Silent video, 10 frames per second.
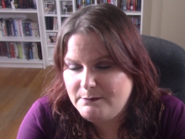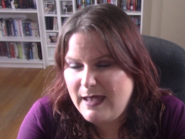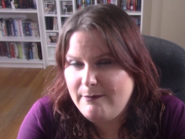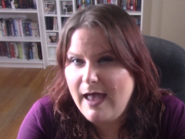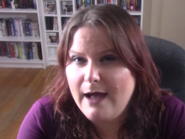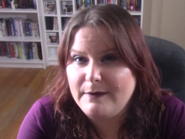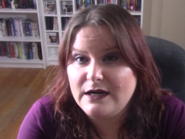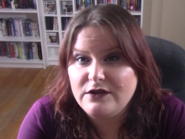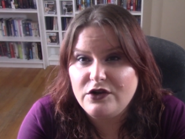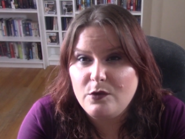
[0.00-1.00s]
maybe I'm in
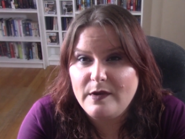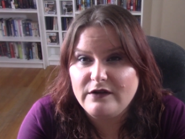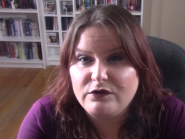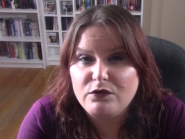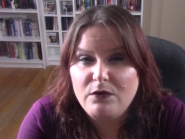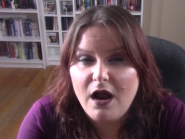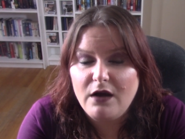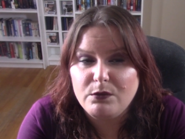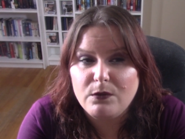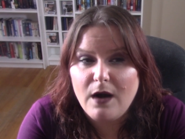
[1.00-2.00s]
a little bit of
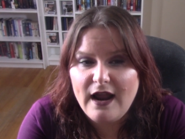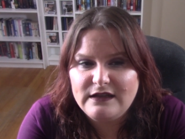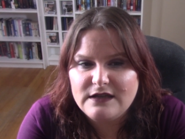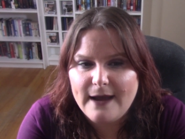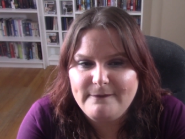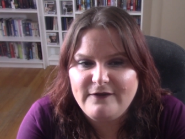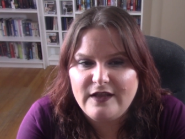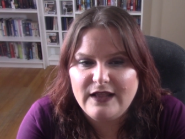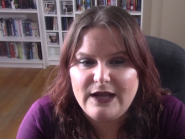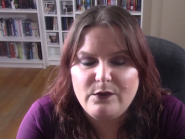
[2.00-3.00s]
a rut. I'm
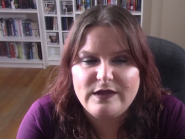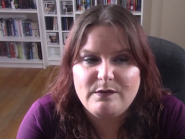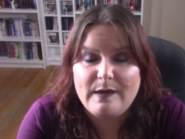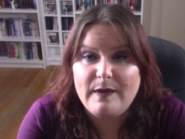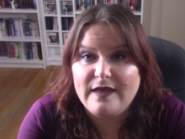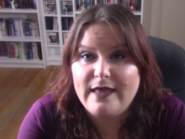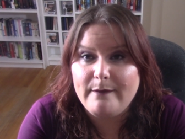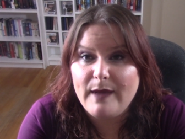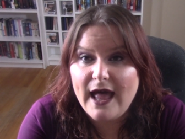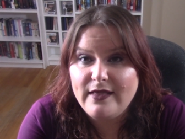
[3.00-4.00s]
feeling with my Pan That
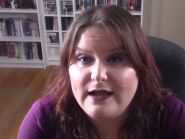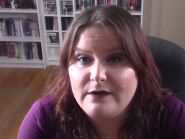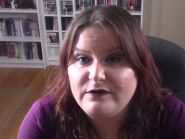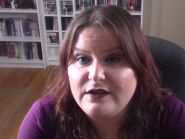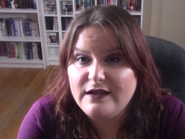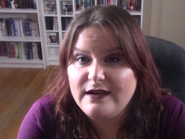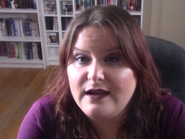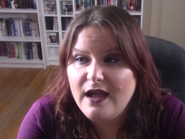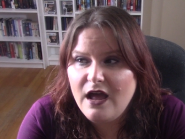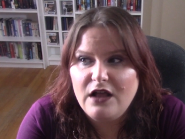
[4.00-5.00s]
palette, I'm feeling
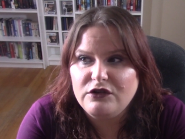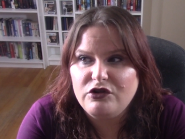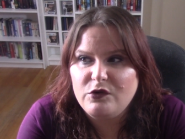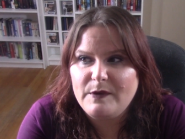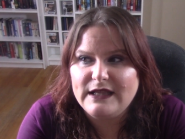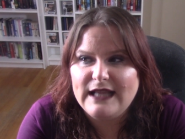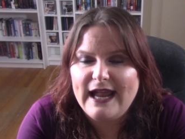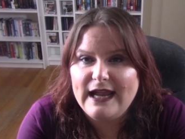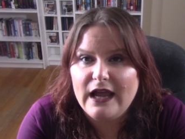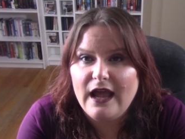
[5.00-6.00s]
a little bit
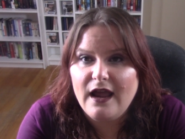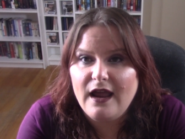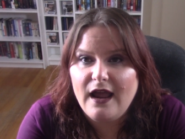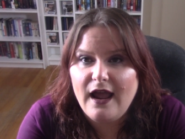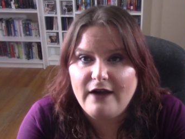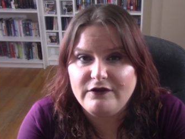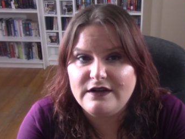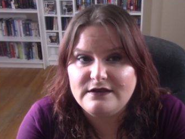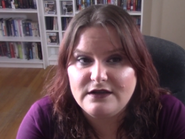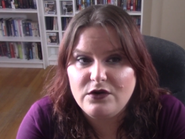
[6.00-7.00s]
like
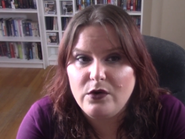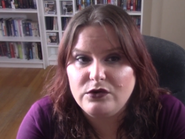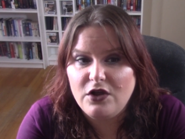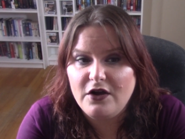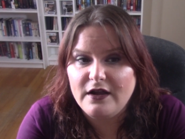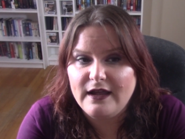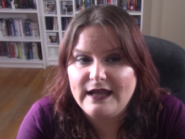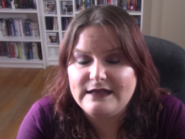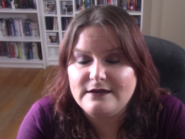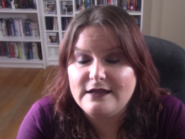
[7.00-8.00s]
every single look
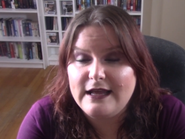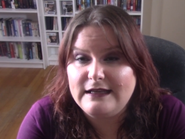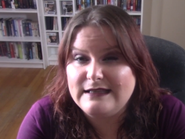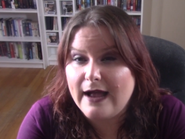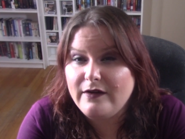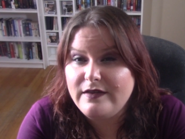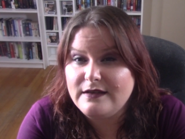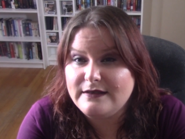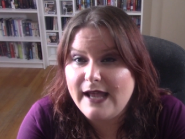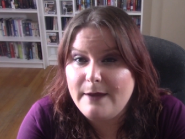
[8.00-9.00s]
is exactly
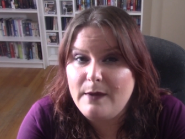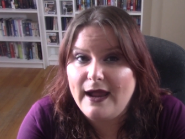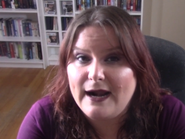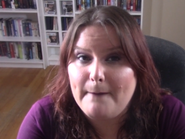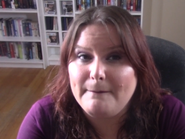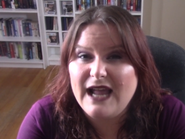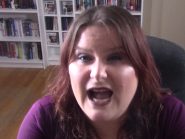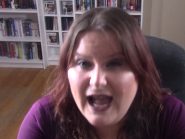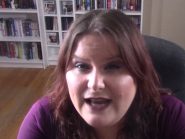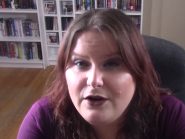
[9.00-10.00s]
the same, and I'm
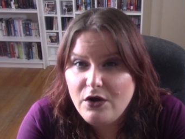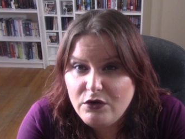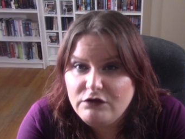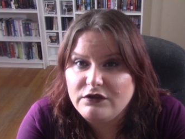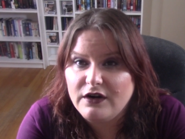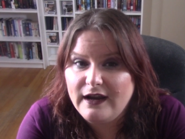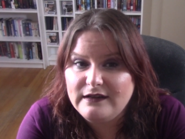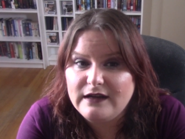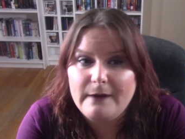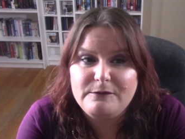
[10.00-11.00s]
kind of over
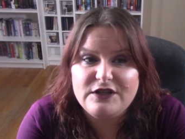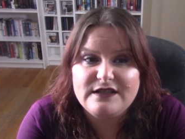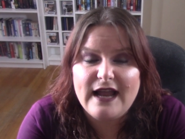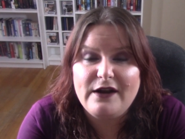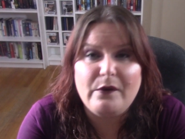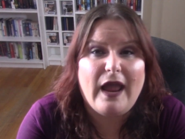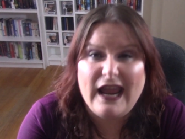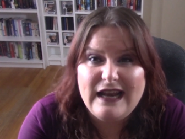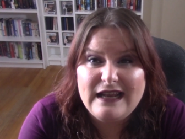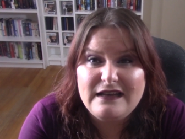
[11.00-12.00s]
it. I don't
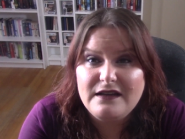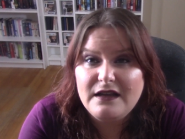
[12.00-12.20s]
hate it,